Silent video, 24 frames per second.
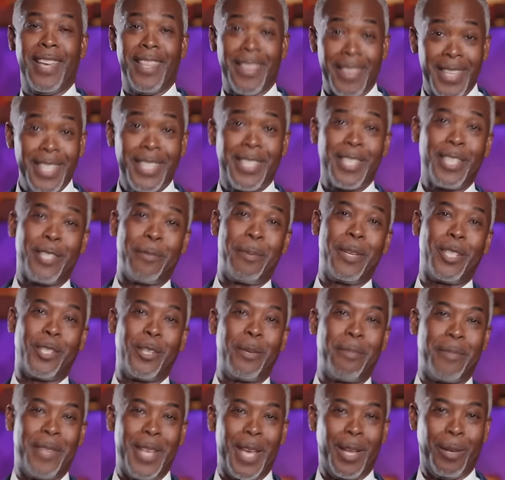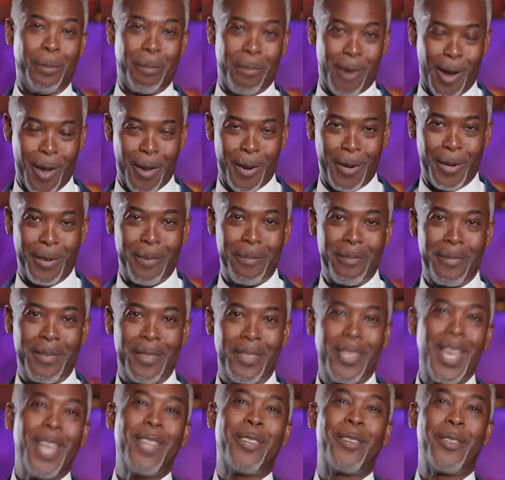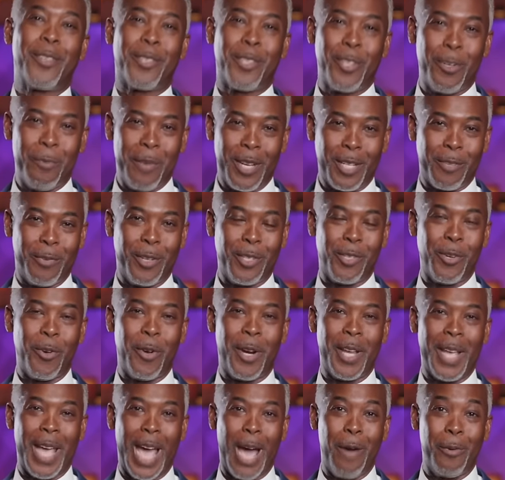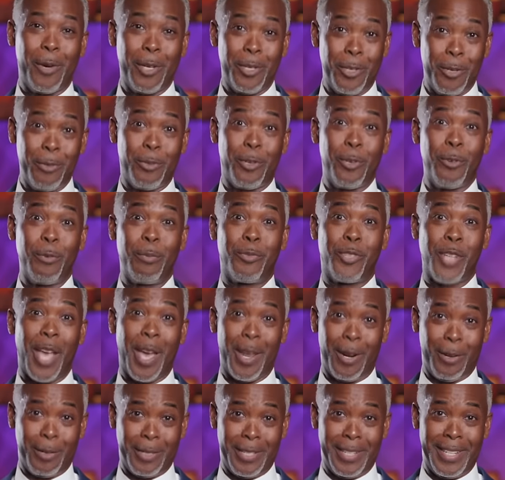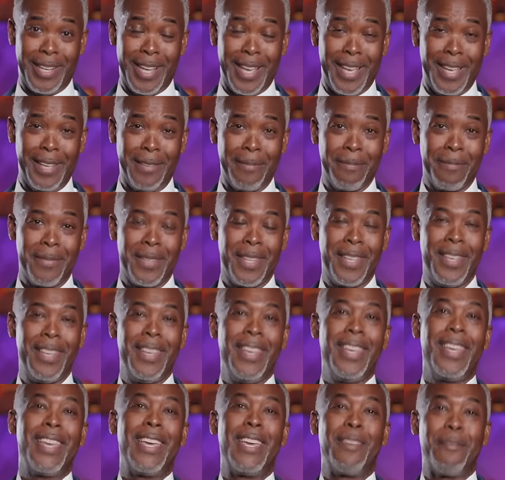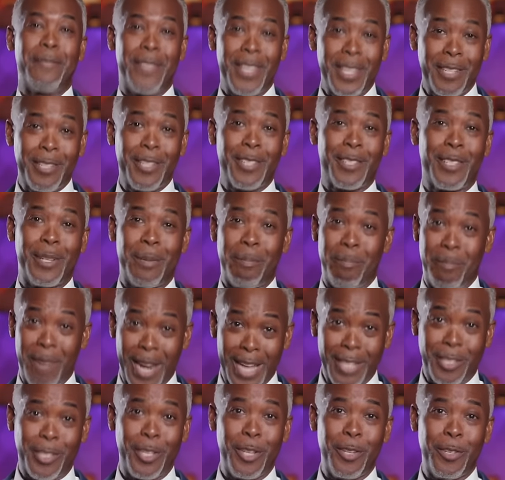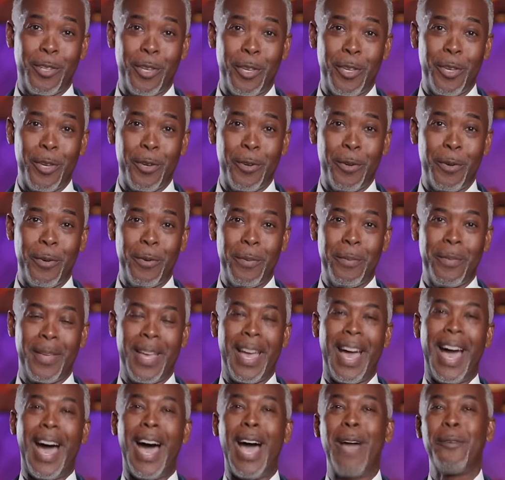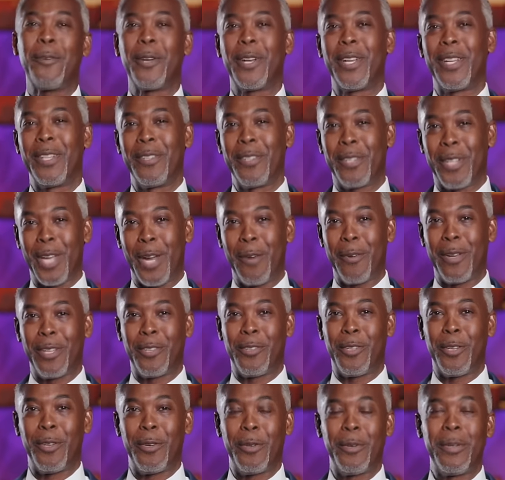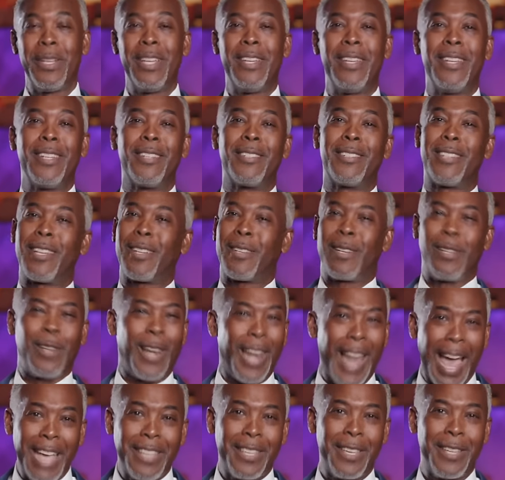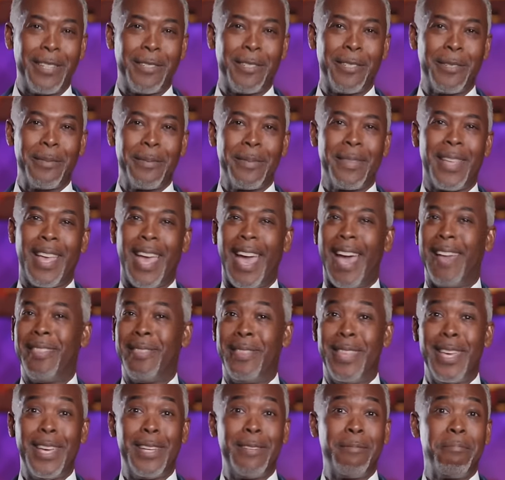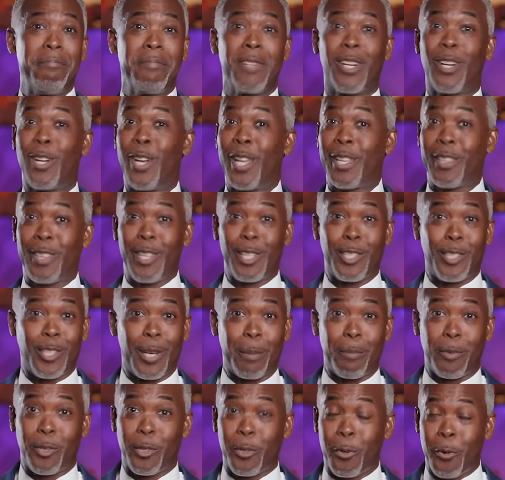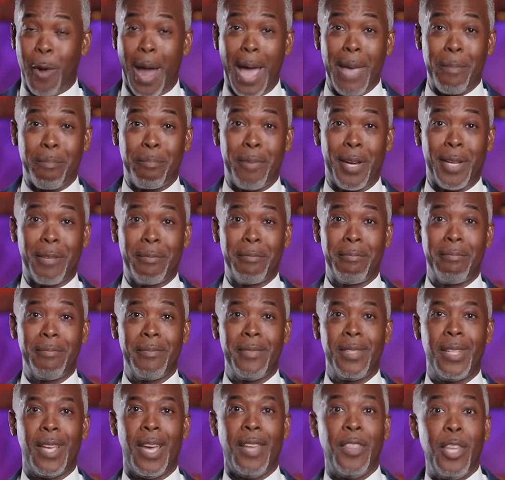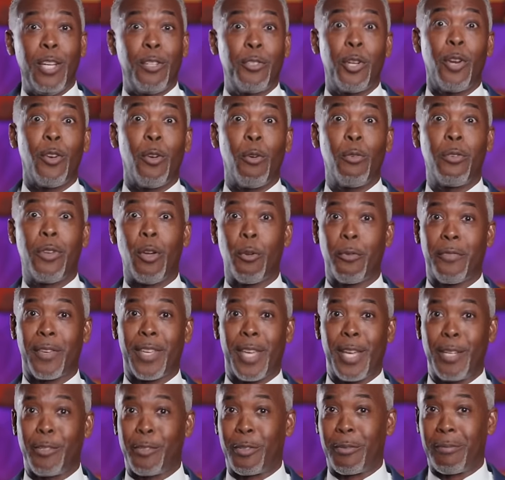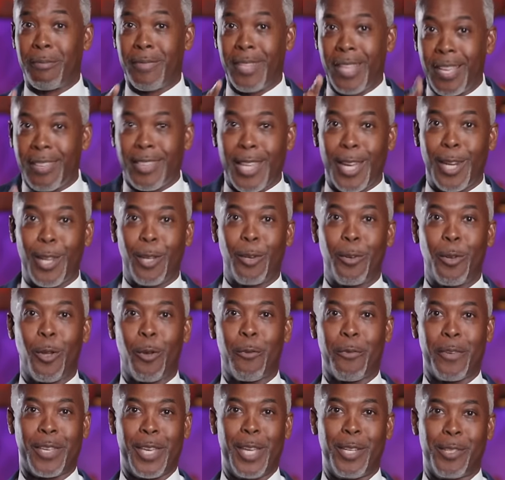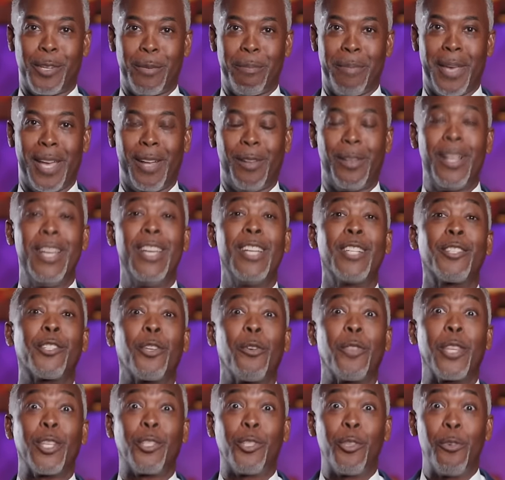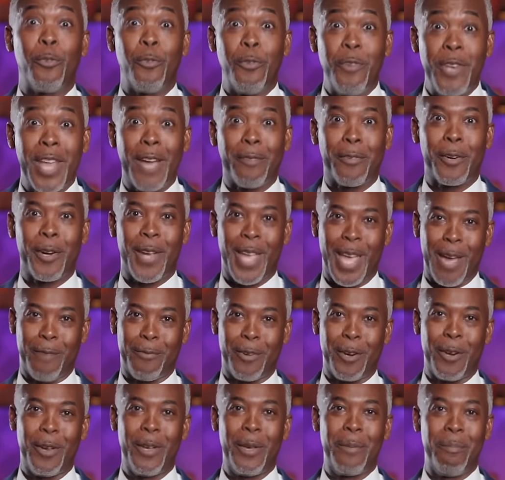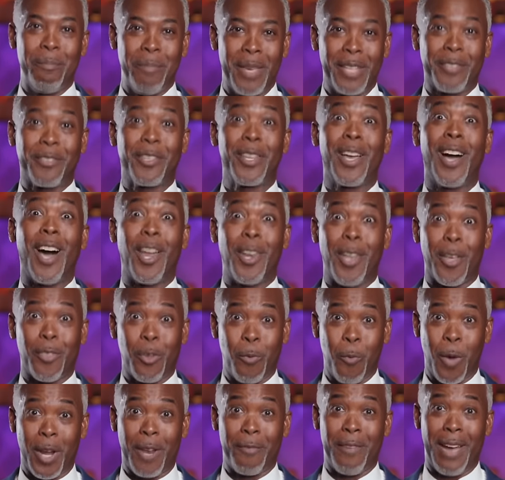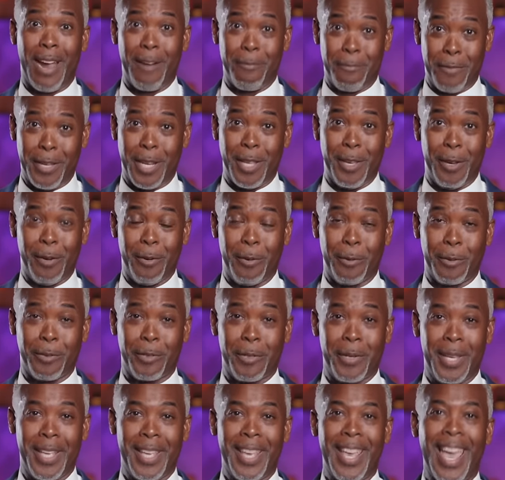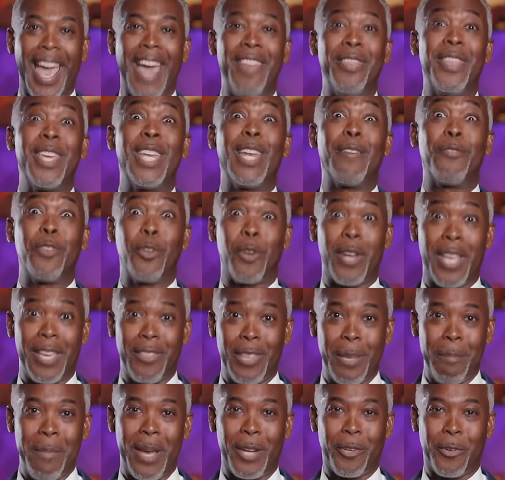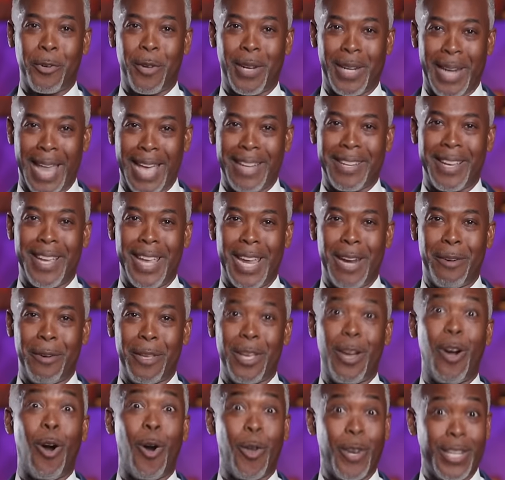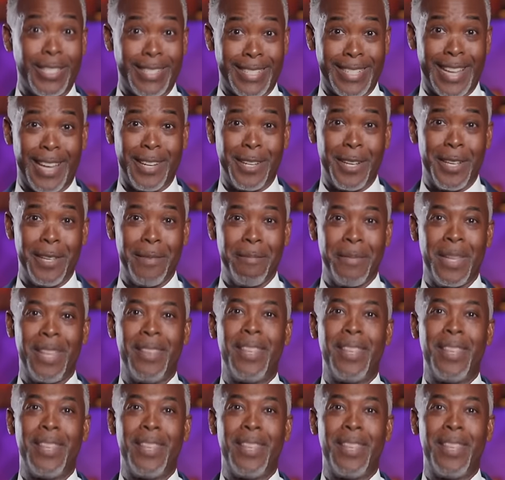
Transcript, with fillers: This is Bishop Dale Bronner. Thank you so much for joining our YouTube channel today. If this is a blessing to you, I want to encourage you to like it and then click the subscribe button and then turn on notification. Hit that little notification bell so that you never ever miss another one of our videos. And then if you're in the Metro Atlanta area on a Sunday,